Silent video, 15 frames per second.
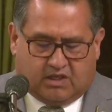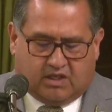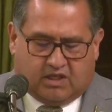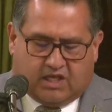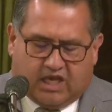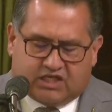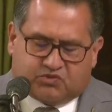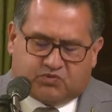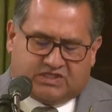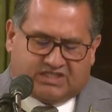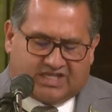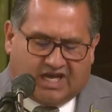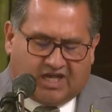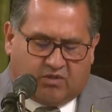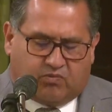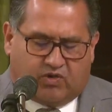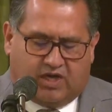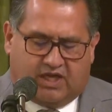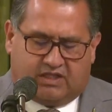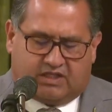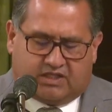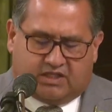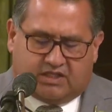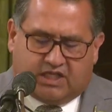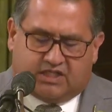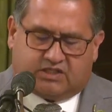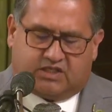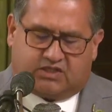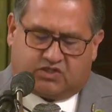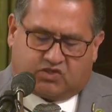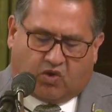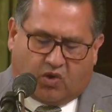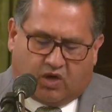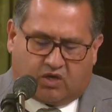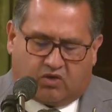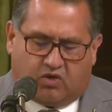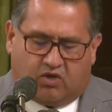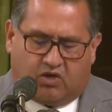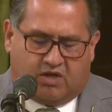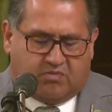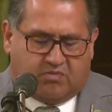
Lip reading: As we celebrate these historical and